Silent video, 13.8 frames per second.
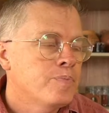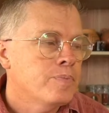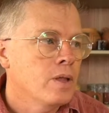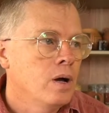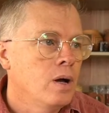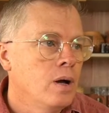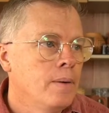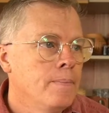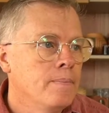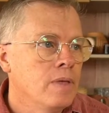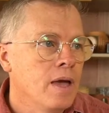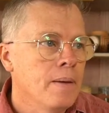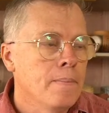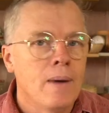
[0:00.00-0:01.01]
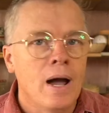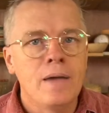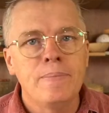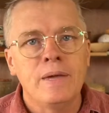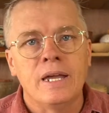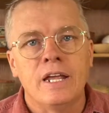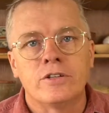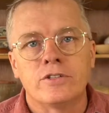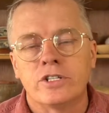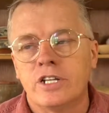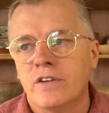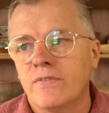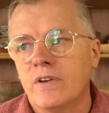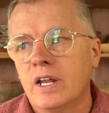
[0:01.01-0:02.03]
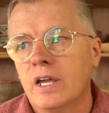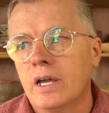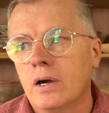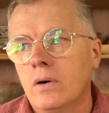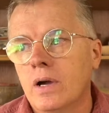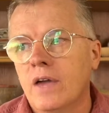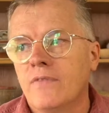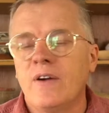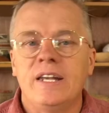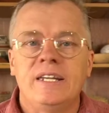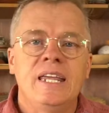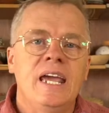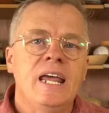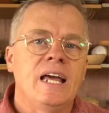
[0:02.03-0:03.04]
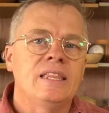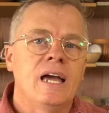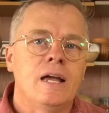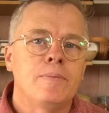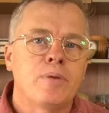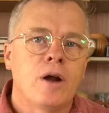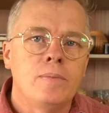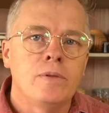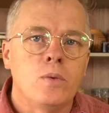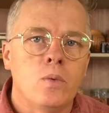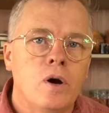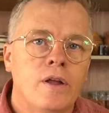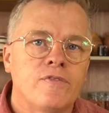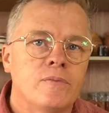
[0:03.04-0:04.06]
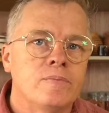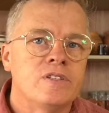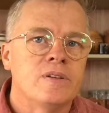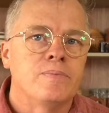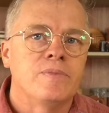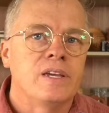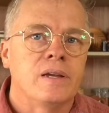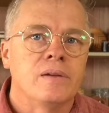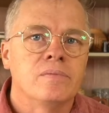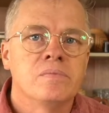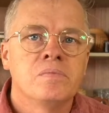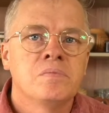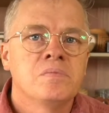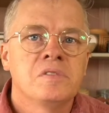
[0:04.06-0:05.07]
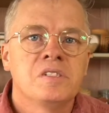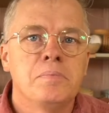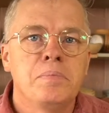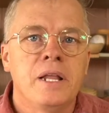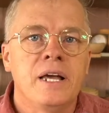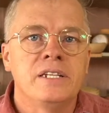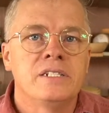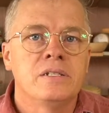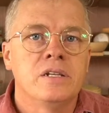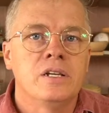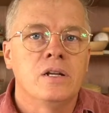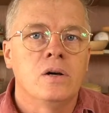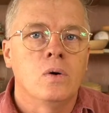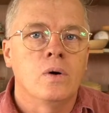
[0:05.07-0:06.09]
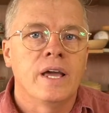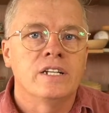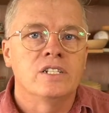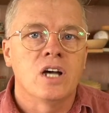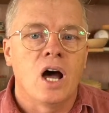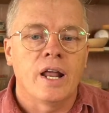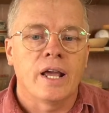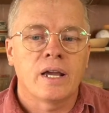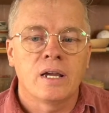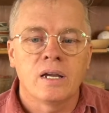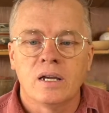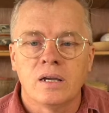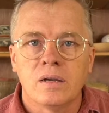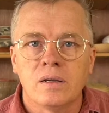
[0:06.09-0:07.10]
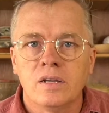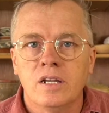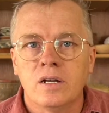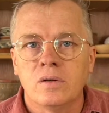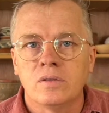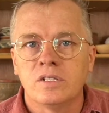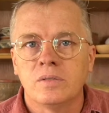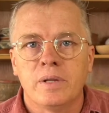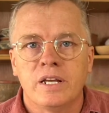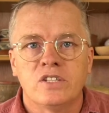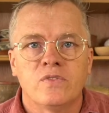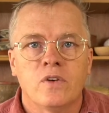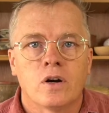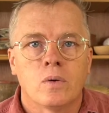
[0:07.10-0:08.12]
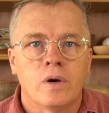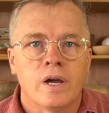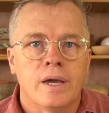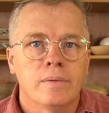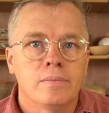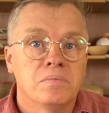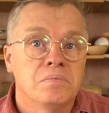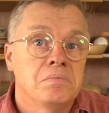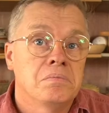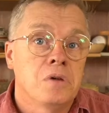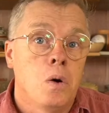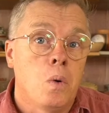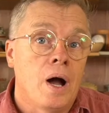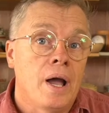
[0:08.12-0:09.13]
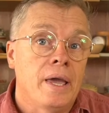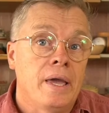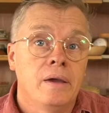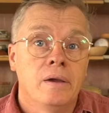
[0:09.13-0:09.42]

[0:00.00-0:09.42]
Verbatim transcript: um, it might be an interesting video. If I did, I, would probably want it from something, someplace you know exotic, uh, you know, someplace far away, Hawaii,